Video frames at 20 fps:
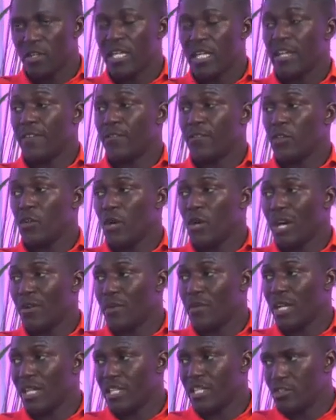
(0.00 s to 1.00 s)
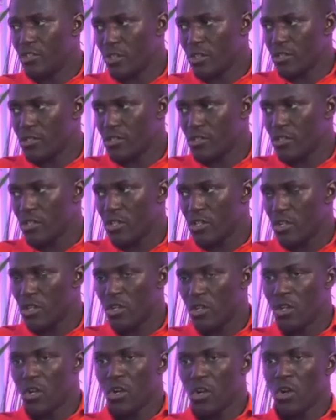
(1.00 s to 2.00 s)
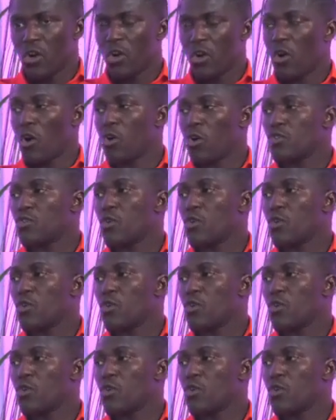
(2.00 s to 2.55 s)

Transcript: if you are religious, or